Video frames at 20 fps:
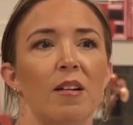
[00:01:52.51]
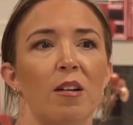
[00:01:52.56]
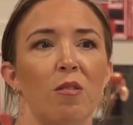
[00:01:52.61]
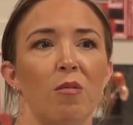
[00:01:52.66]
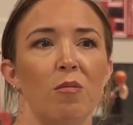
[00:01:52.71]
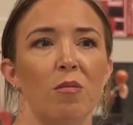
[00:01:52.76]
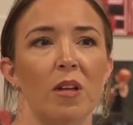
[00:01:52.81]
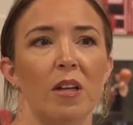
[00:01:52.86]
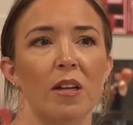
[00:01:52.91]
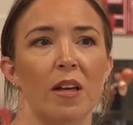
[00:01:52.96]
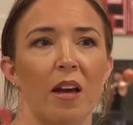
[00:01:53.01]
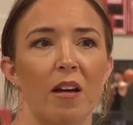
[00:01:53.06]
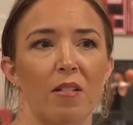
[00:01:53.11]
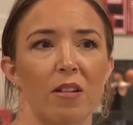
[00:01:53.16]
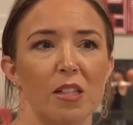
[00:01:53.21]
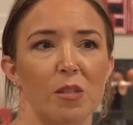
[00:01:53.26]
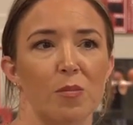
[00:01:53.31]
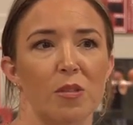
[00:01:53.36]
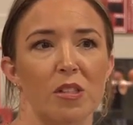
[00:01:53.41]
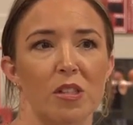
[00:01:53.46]
you know, Lynn
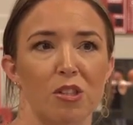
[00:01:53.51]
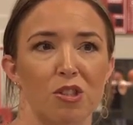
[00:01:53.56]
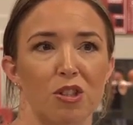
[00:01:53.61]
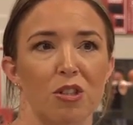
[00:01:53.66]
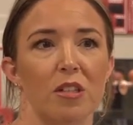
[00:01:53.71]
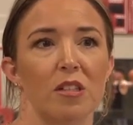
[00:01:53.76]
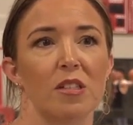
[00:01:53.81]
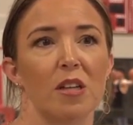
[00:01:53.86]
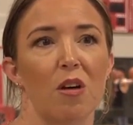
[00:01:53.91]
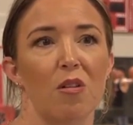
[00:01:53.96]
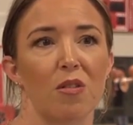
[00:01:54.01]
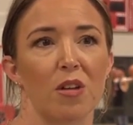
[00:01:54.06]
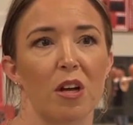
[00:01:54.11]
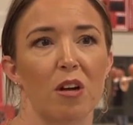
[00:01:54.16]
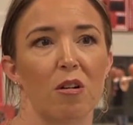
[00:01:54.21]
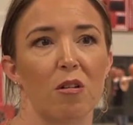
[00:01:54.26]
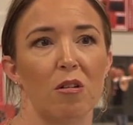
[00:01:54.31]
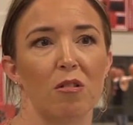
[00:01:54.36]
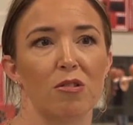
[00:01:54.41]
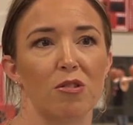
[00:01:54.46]
County's position is health
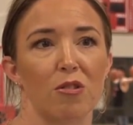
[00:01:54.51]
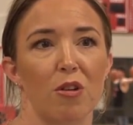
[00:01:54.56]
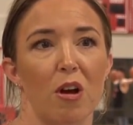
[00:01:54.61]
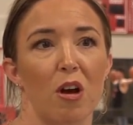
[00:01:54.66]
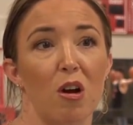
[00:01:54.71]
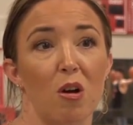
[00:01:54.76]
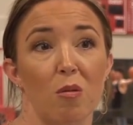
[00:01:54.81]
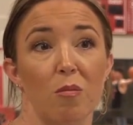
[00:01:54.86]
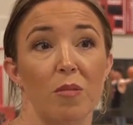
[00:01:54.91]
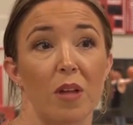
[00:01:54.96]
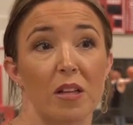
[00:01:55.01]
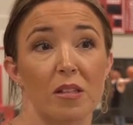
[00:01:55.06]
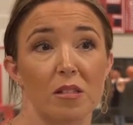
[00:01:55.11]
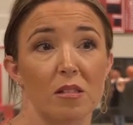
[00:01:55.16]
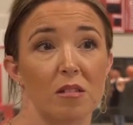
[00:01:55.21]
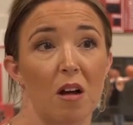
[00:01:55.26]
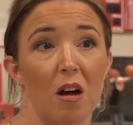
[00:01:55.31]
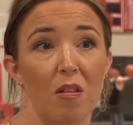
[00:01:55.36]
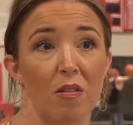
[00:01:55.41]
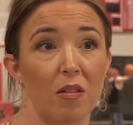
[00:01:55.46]
care closer to home.
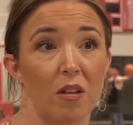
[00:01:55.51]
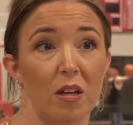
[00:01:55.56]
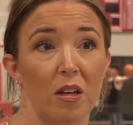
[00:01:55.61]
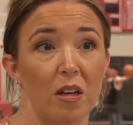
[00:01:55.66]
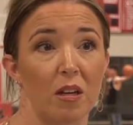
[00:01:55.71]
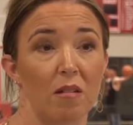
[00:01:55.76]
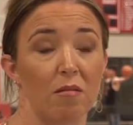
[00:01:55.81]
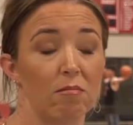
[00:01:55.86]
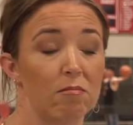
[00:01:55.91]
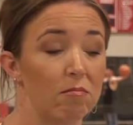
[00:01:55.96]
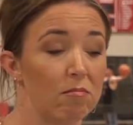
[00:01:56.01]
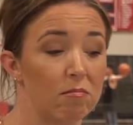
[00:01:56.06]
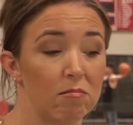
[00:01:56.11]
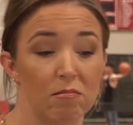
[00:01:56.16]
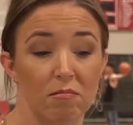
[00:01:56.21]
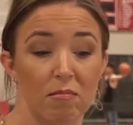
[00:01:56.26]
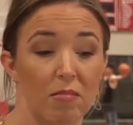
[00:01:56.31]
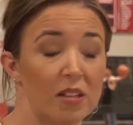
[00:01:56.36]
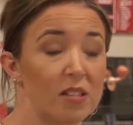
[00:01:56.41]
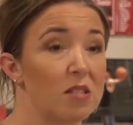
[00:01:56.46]
That's not the
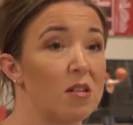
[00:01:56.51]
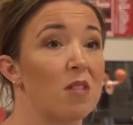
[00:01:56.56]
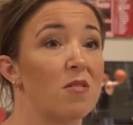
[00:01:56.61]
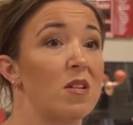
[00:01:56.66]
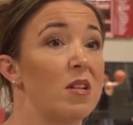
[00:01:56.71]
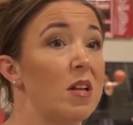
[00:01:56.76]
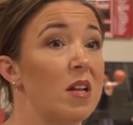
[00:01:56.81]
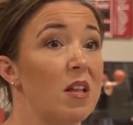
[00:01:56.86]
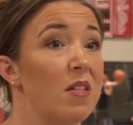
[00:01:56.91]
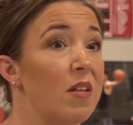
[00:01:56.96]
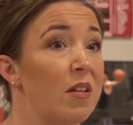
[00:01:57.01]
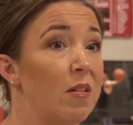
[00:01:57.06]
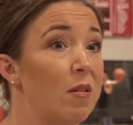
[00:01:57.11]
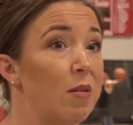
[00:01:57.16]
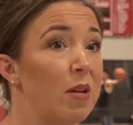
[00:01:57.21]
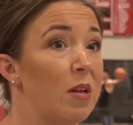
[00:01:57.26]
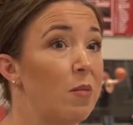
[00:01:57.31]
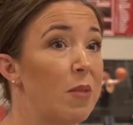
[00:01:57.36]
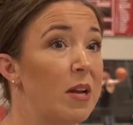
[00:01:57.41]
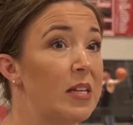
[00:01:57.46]
that's not the, anything
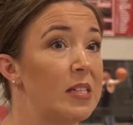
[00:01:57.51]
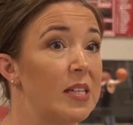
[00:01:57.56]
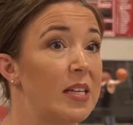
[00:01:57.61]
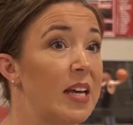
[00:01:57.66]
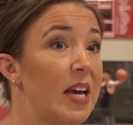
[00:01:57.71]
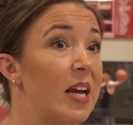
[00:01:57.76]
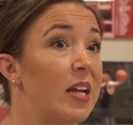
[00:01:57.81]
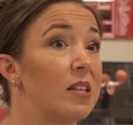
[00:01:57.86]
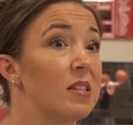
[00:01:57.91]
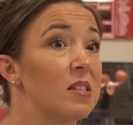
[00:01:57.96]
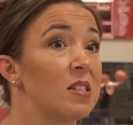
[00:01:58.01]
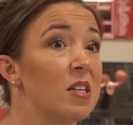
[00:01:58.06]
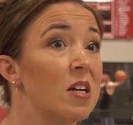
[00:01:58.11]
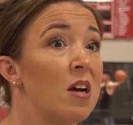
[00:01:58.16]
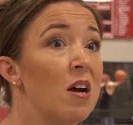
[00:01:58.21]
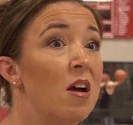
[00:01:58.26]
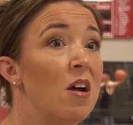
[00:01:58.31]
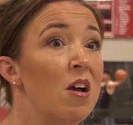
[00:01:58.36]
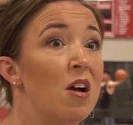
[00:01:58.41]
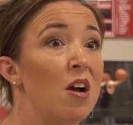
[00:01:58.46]
that anybody's against.
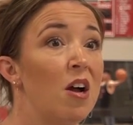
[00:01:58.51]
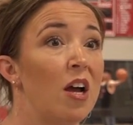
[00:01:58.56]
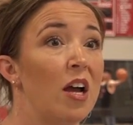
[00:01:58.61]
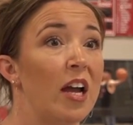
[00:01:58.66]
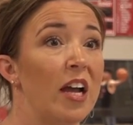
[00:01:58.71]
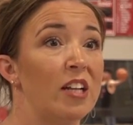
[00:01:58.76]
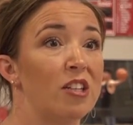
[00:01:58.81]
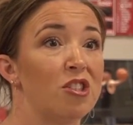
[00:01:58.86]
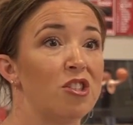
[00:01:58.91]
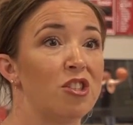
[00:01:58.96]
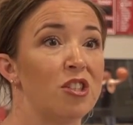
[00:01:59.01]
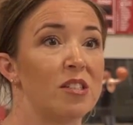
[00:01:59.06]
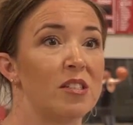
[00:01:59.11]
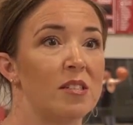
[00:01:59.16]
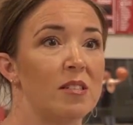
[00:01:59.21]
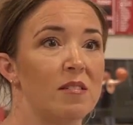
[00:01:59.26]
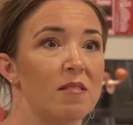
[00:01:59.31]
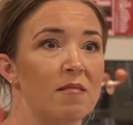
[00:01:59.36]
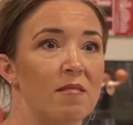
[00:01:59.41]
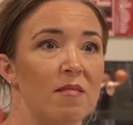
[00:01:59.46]
It's
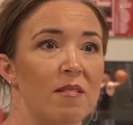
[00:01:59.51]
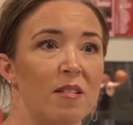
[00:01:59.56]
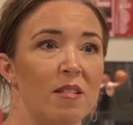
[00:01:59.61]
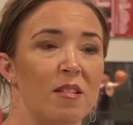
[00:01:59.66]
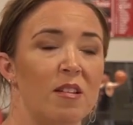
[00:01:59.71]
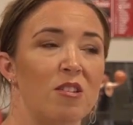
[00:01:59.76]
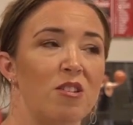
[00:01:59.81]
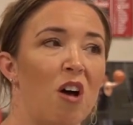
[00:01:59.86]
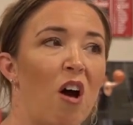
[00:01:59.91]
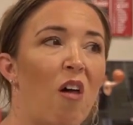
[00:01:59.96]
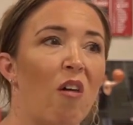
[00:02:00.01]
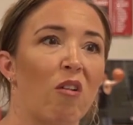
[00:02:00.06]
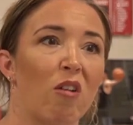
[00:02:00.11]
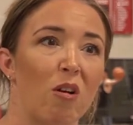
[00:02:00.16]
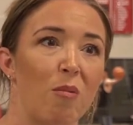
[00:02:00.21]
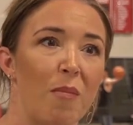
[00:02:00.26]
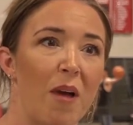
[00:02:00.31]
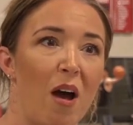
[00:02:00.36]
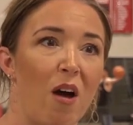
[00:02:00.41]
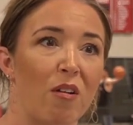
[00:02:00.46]
just the
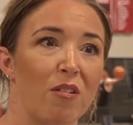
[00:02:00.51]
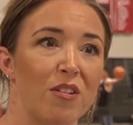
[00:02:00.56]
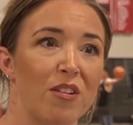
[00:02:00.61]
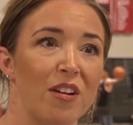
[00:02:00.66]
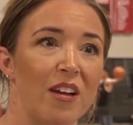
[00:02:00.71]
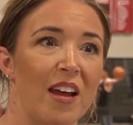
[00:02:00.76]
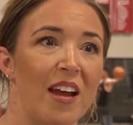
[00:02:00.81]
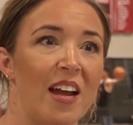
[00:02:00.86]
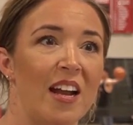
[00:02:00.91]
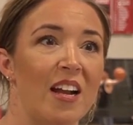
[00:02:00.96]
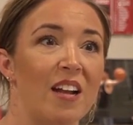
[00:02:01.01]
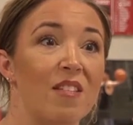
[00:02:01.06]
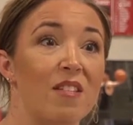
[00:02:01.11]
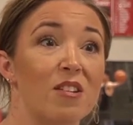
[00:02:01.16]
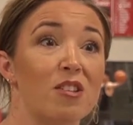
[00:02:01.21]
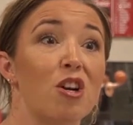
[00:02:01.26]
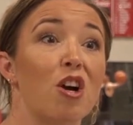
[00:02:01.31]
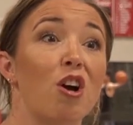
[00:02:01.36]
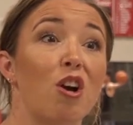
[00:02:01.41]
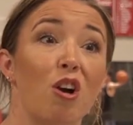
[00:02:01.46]
dollar amount and
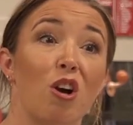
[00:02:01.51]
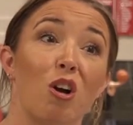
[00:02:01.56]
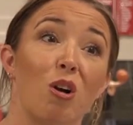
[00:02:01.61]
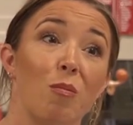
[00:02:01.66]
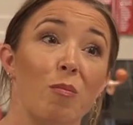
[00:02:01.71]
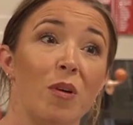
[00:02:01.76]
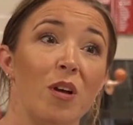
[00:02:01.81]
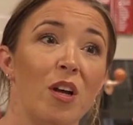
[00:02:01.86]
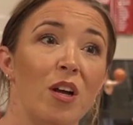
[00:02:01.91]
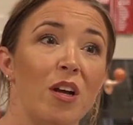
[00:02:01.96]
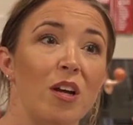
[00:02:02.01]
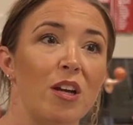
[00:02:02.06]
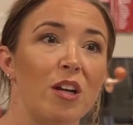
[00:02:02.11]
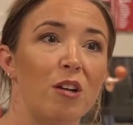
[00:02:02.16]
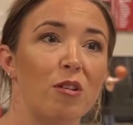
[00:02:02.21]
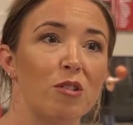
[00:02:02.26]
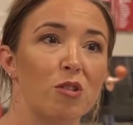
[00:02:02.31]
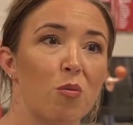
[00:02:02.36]
the term. You know,